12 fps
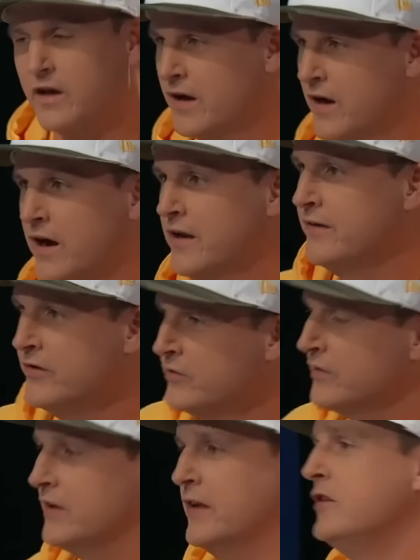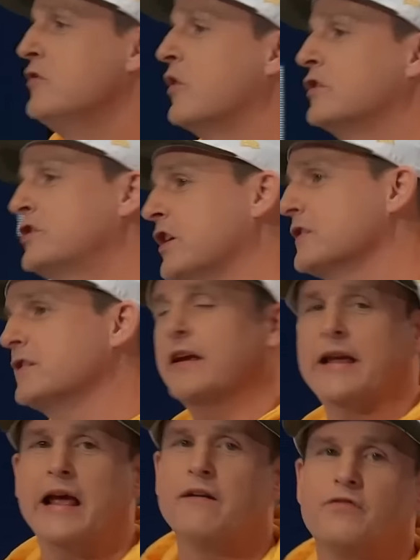I, I, knew it, and you are just
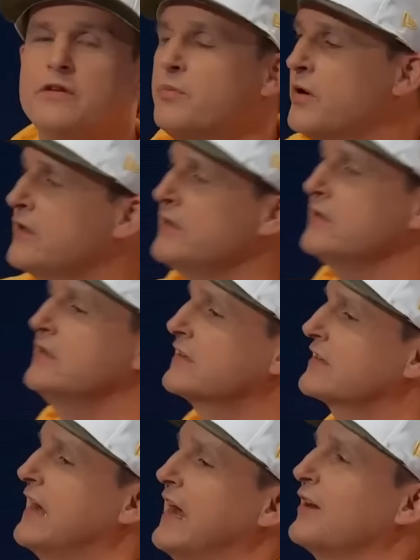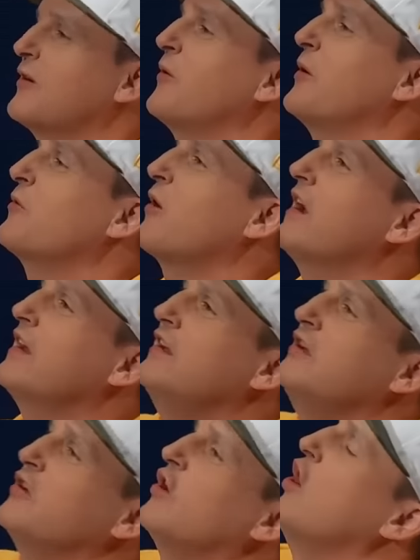like everybody in this category right
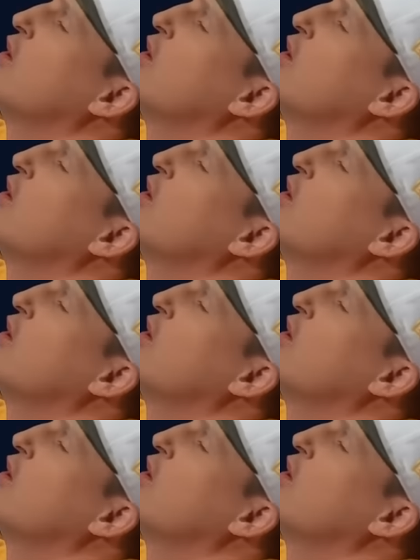here,